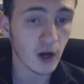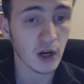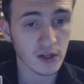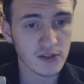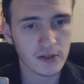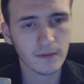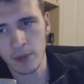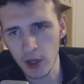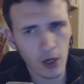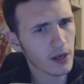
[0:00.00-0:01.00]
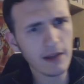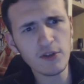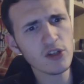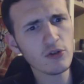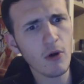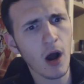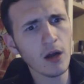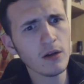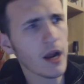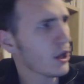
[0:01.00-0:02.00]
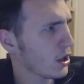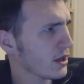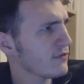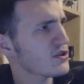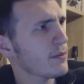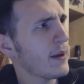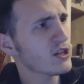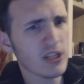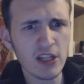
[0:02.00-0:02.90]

first. But I gotta give it to Gerard, and I gotta give it to Kenpachi.